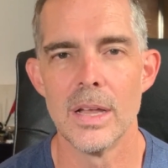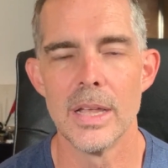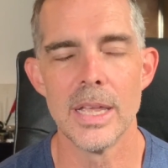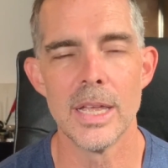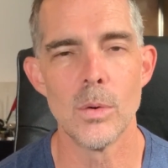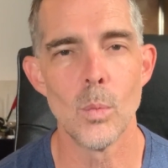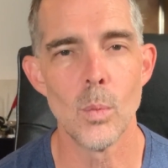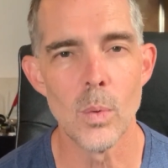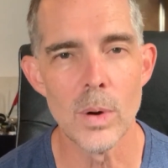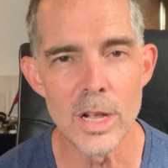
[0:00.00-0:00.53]

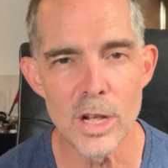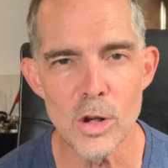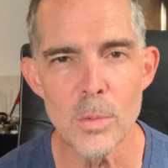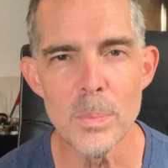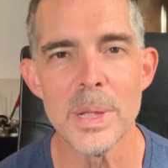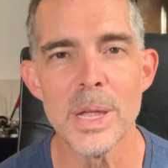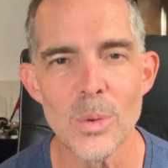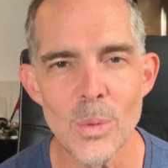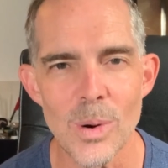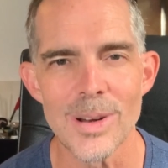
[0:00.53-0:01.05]
It will
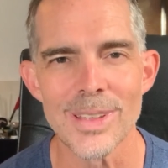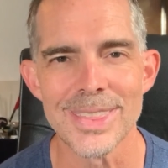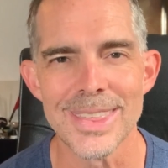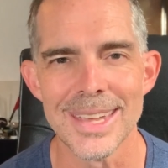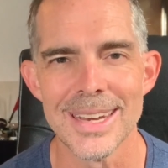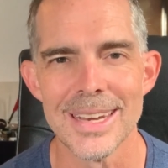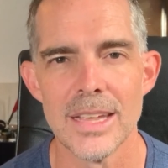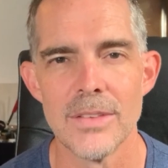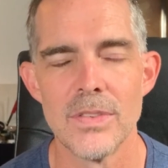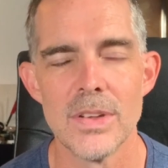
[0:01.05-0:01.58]
be worth
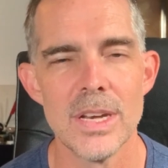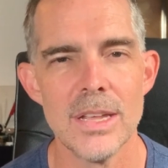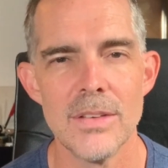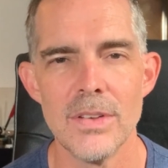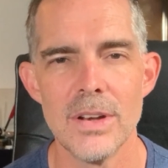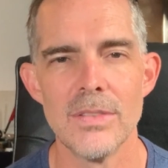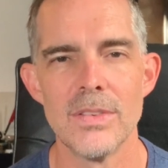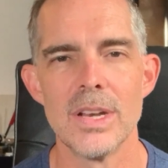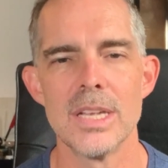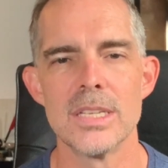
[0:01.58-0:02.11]
it,
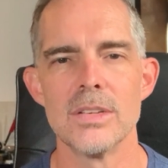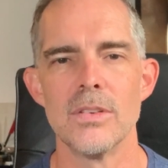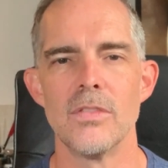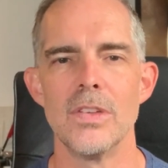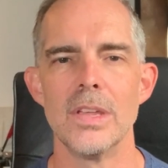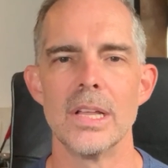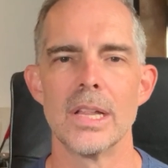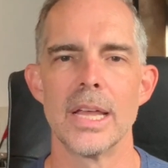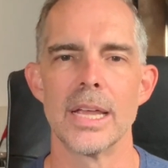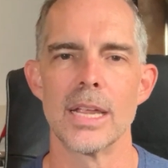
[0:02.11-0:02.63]
even if it doesn't
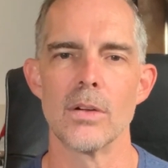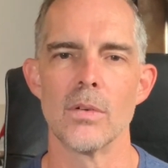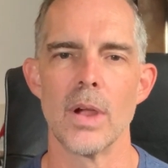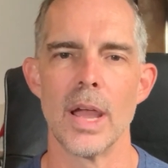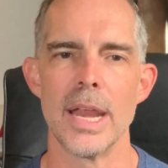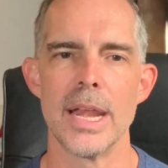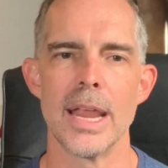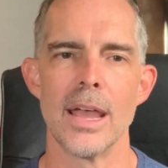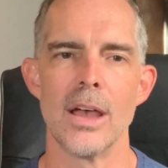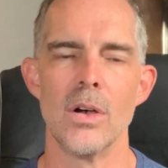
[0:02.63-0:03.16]
feel like it
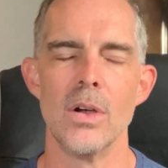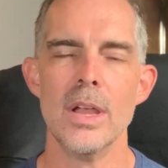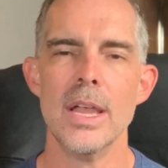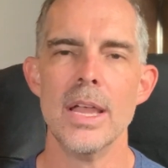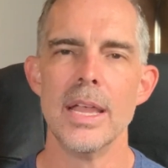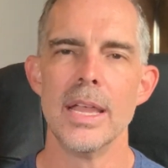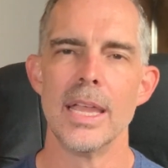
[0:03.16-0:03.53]
right now.